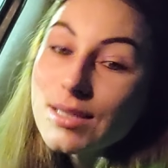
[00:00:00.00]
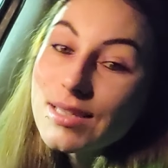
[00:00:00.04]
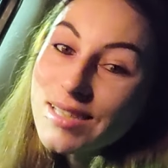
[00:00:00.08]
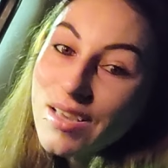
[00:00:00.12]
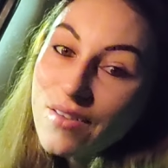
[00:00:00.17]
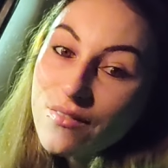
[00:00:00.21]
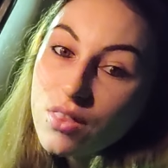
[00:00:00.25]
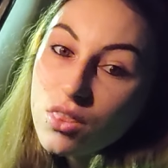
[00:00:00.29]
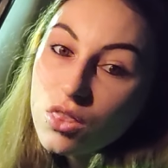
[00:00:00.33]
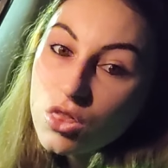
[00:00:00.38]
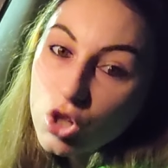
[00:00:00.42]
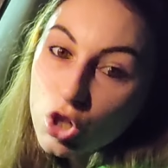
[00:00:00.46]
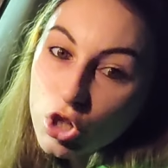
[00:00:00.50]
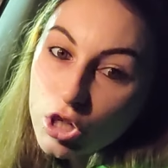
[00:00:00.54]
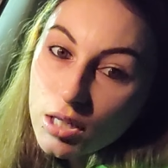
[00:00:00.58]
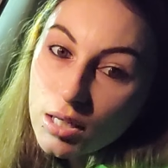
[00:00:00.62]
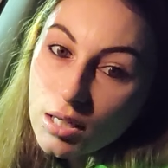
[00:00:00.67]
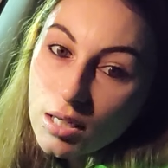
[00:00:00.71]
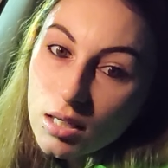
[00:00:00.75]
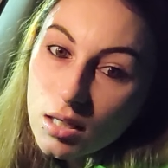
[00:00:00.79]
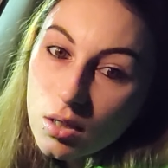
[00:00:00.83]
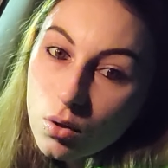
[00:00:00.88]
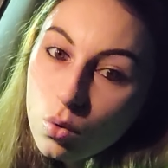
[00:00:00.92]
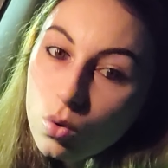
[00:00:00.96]

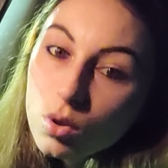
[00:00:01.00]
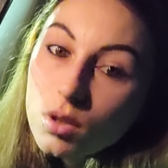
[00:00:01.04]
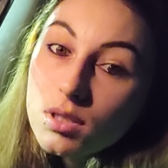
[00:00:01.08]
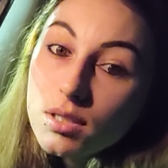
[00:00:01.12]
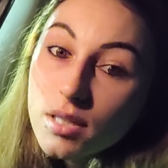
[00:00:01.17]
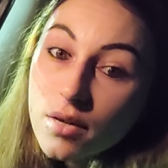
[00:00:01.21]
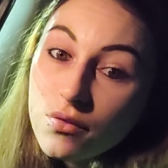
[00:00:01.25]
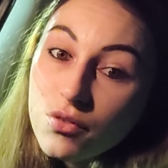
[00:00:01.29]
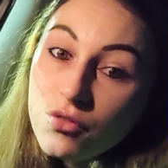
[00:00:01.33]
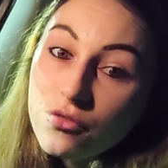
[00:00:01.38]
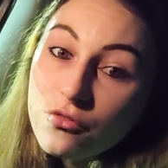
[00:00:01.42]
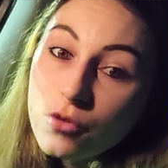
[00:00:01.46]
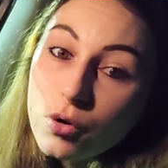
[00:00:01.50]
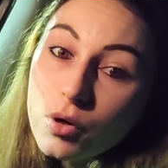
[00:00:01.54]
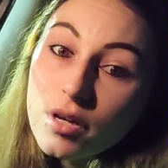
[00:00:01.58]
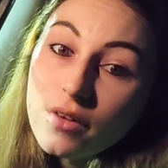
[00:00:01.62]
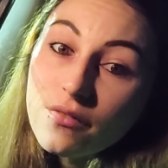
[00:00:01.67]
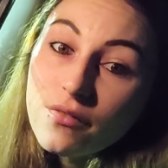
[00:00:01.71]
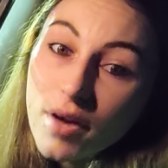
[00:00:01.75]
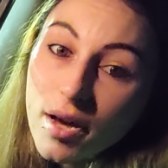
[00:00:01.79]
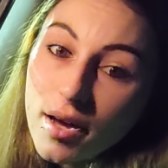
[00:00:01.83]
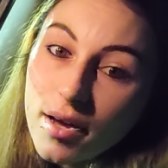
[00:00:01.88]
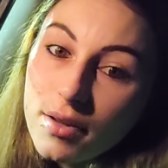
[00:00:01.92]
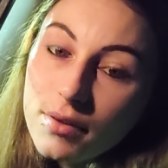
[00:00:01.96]
7:30 or
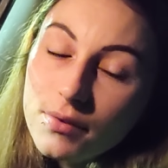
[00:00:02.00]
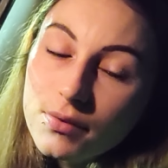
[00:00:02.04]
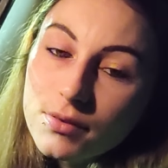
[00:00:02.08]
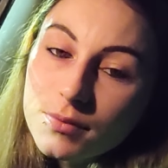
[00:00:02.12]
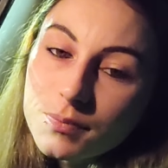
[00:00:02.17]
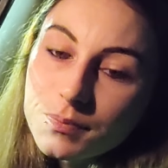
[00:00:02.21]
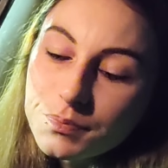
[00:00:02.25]
7:45.